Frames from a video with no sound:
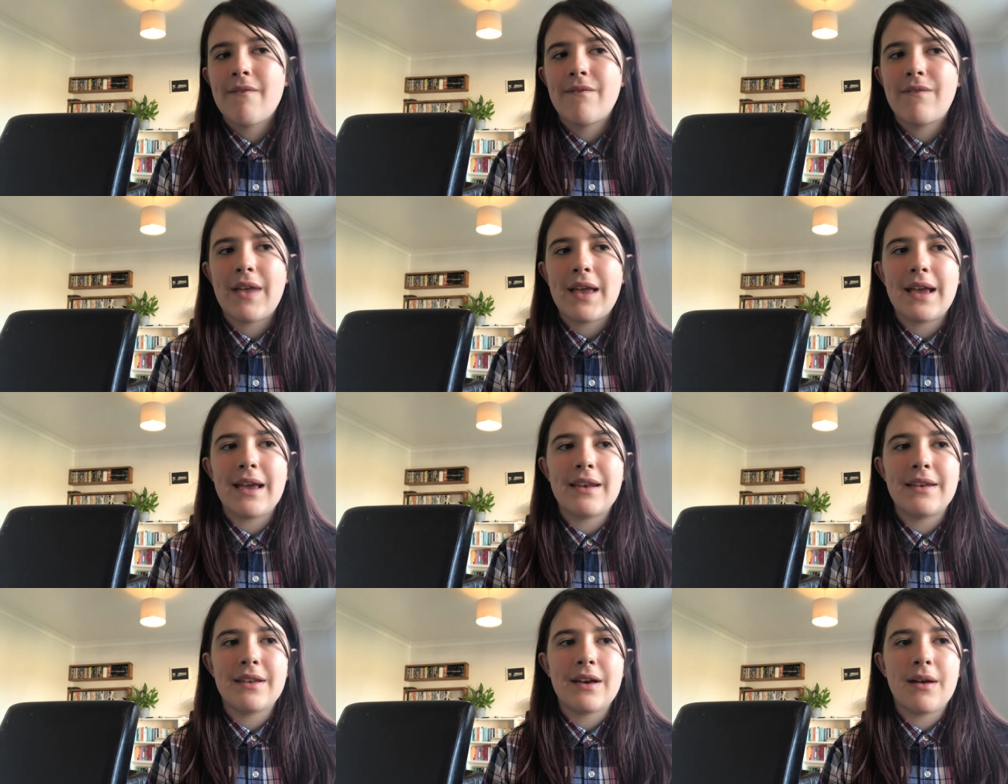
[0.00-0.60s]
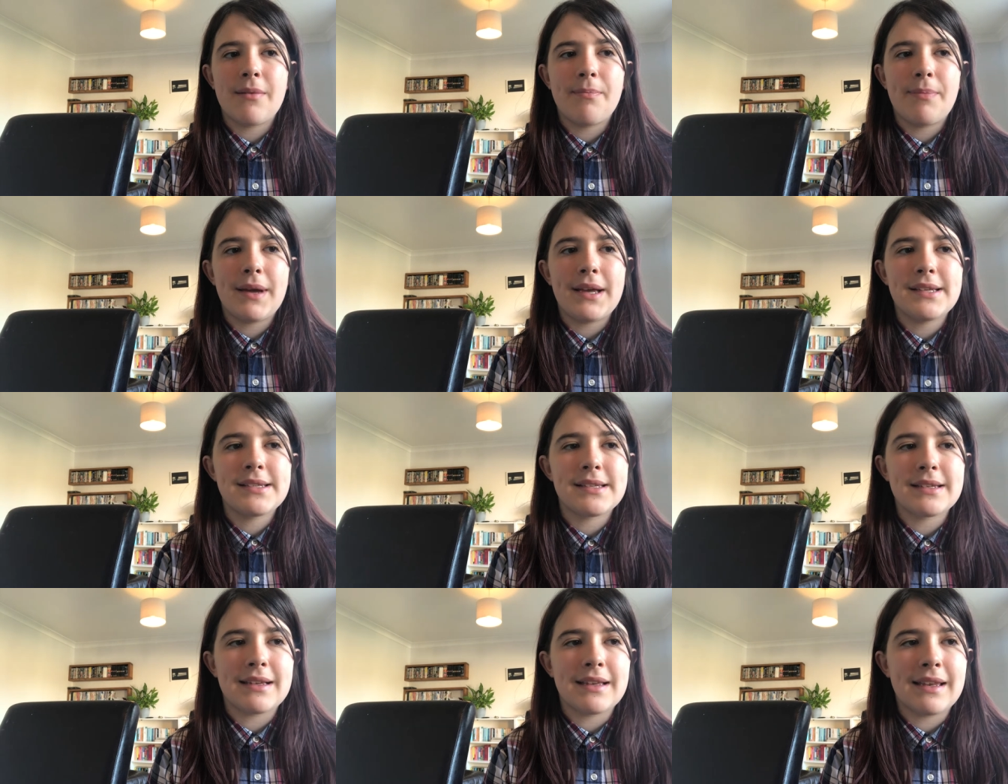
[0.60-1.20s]
they end up
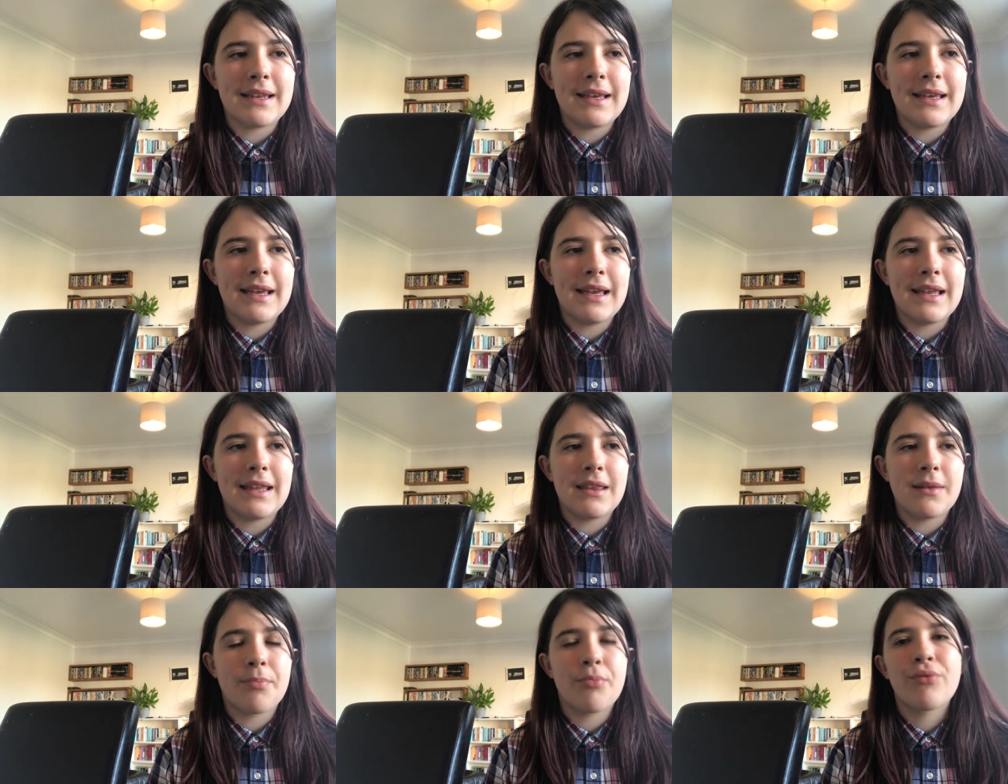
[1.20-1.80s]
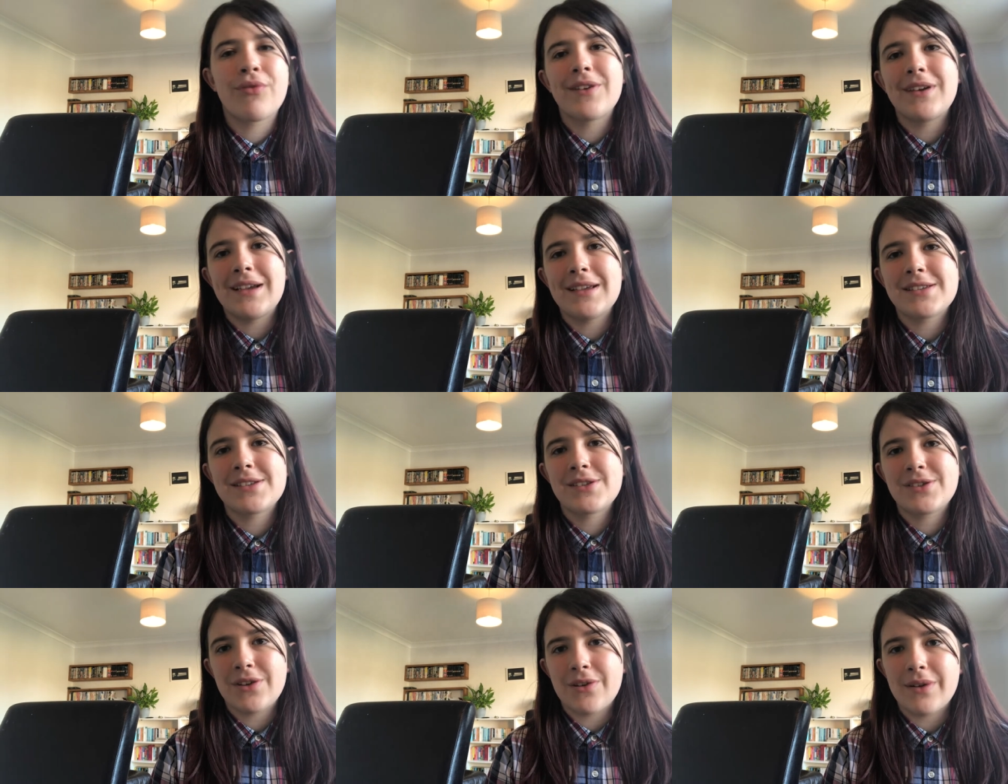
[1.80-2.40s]
basically in the
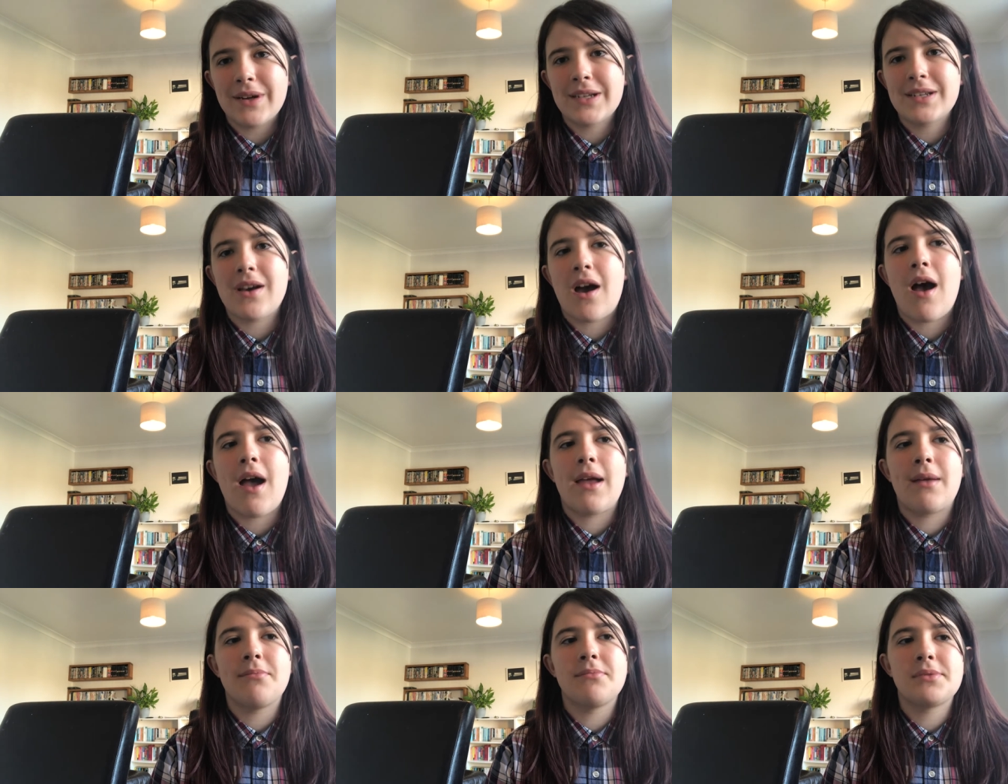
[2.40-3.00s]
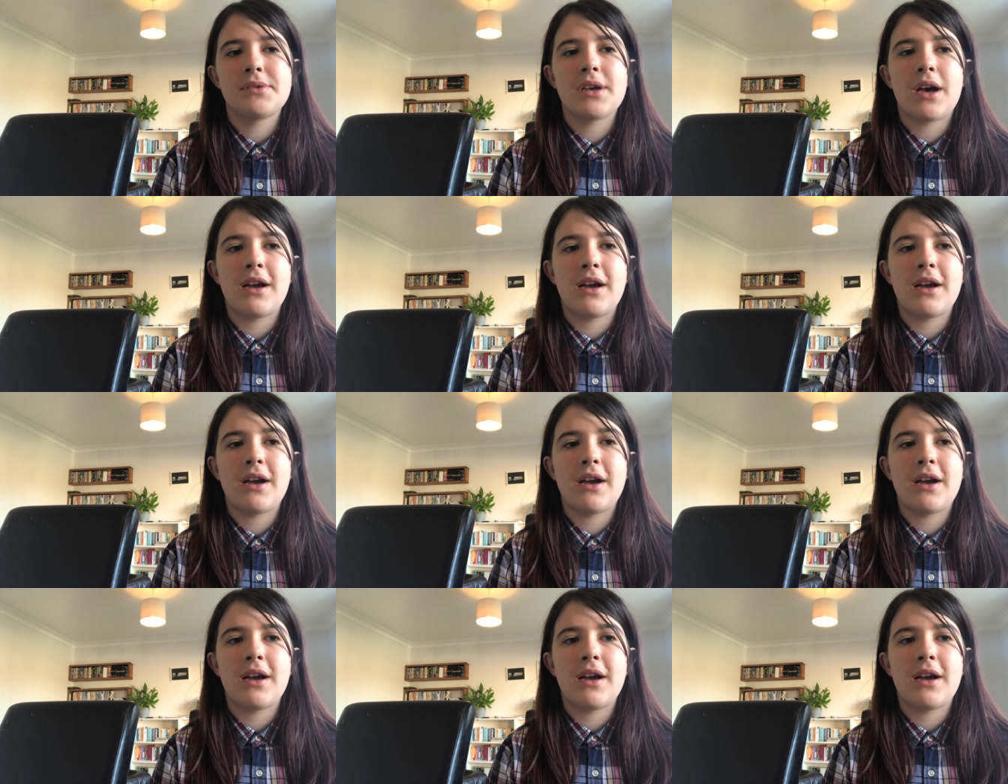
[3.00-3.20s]
prehistoric times.